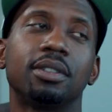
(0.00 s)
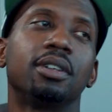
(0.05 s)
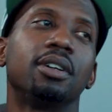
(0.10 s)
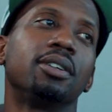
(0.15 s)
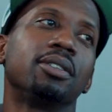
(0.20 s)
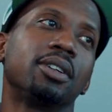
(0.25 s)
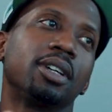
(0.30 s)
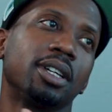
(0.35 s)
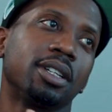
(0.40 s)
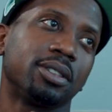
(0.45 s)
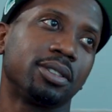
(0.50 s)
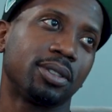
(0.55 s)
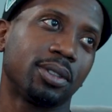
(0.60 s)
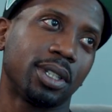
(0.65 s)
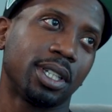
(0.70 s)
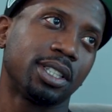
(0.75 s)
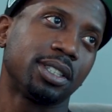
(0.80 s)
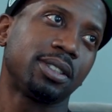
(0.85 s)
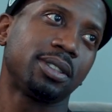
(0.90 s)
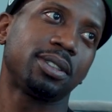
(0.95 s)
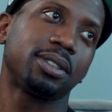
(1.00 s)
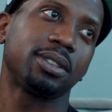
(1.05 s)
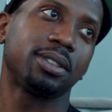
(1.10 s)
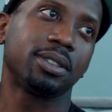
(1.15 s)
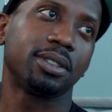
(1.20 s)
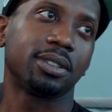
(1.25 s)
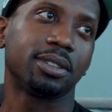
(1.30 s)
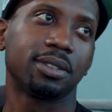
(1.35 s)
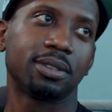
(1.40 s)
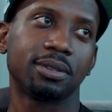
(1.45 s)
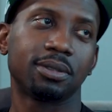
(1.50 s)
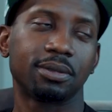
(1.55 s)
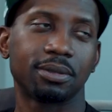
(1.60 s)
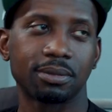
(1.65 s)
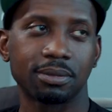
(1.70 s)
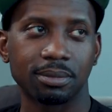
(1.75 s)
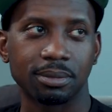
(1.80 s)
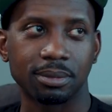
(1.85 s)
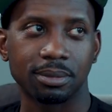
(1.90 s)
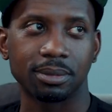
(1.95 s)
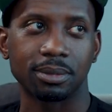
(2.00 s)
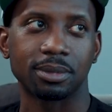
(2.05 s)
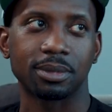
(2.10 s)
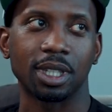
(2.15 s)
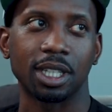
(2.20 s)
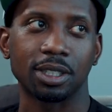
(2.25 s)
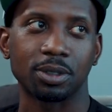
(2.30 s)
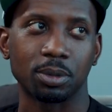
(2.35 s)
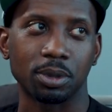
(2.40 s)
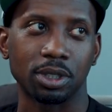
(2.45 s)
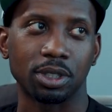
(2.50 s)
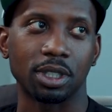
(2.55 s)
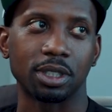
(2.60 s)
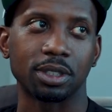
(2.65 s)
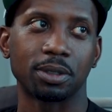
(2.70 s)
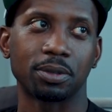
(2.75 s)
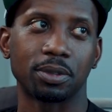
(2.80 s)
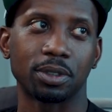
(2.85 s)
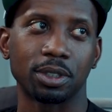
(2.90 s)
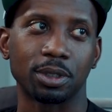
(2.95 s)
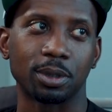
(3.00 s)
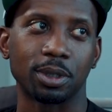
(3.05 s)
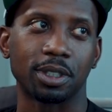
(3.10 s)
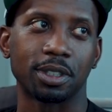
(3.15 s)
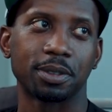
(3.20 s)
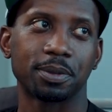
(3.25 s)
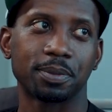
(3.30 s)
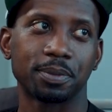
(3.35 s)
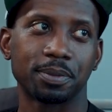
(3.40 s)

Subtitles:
Okay, so that's what does it for you, huh?